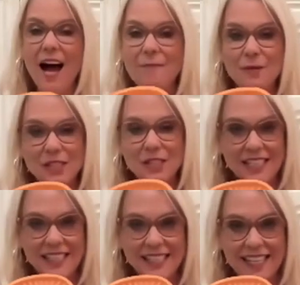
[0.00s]
uh, pushing
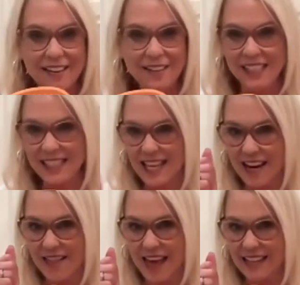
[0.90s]
in the center to
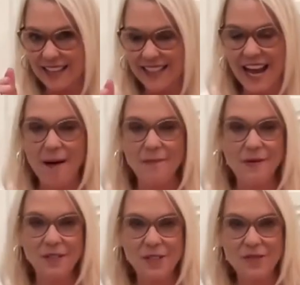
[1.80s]
hear that snap. And
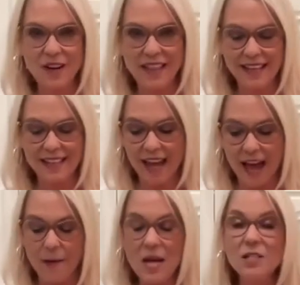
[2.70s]
once you've got that
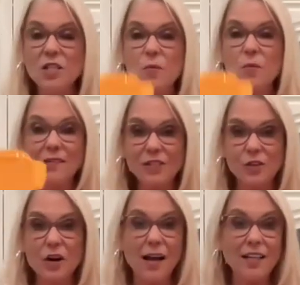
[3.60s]
snap, so whether it's your
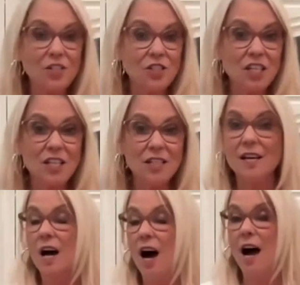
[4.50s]
cottage cheese,
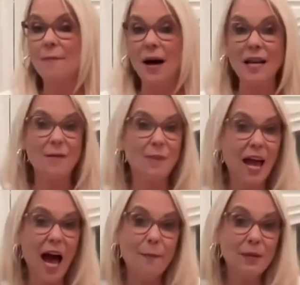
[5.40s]
um, I love my
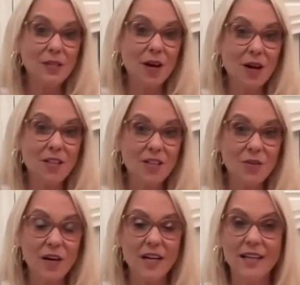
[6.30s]
applesauce
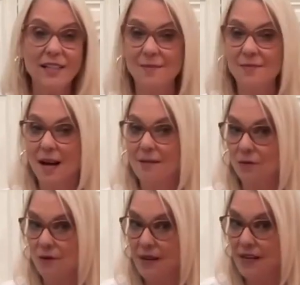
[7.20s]
stored, and sometimes
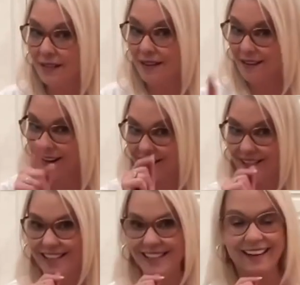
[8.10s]
we mix our cottage
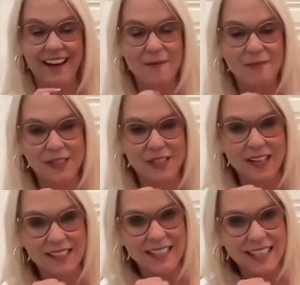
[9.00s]
cheese and our applesauce.
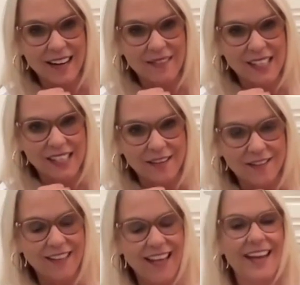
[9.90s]
That's kind of a
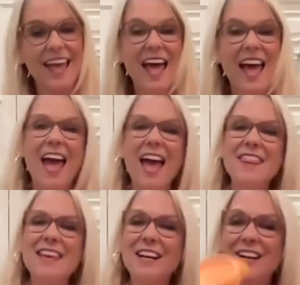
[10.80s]
southern thing. And
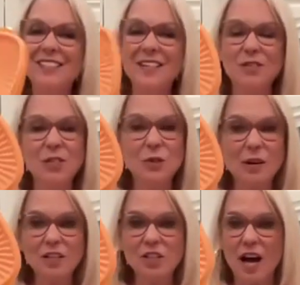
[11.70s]
then also
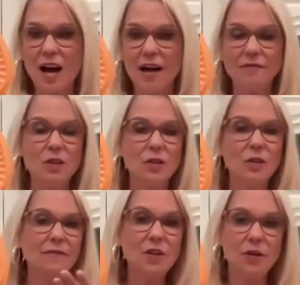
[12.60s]
storing uh, your
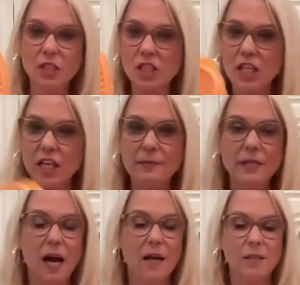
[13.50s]
leftover dips.
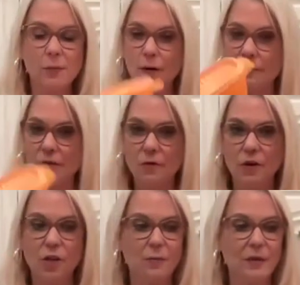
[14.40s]
Uh, it's perfect for a
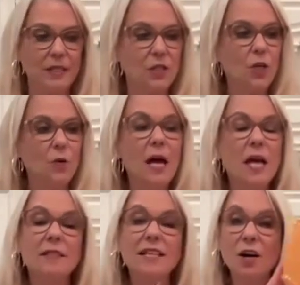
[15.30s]
little bit of soup.
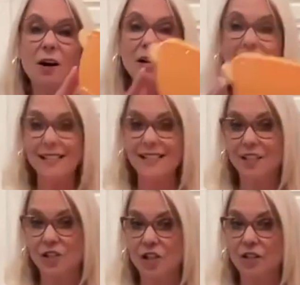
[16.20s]
These are classic
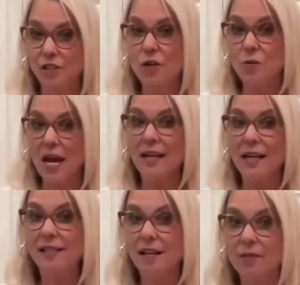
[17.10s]
shears, so you can
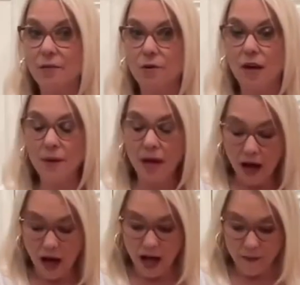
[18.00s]
see through them.
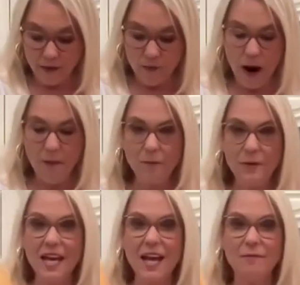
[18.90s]
Um, you probably
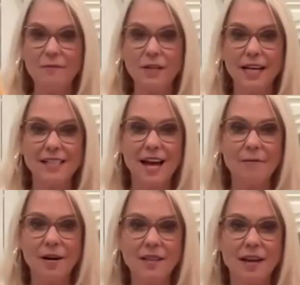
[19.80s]
can't realize that
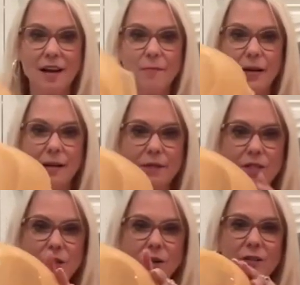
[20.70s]
right there, but let me
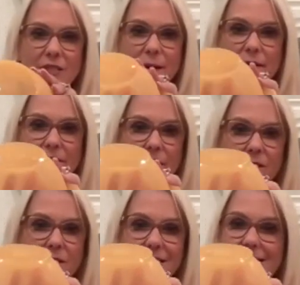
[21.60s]
show you. See my
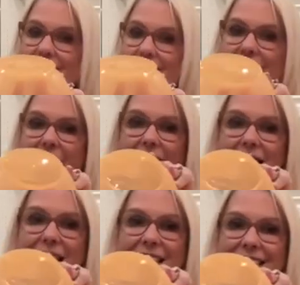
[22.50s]
fingers? See how
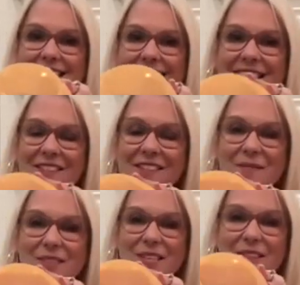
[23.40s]
easy it is to see through
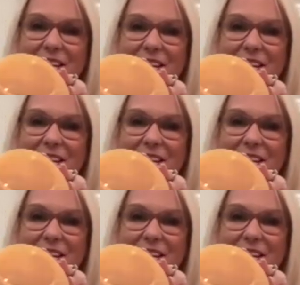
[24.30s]
them? So they're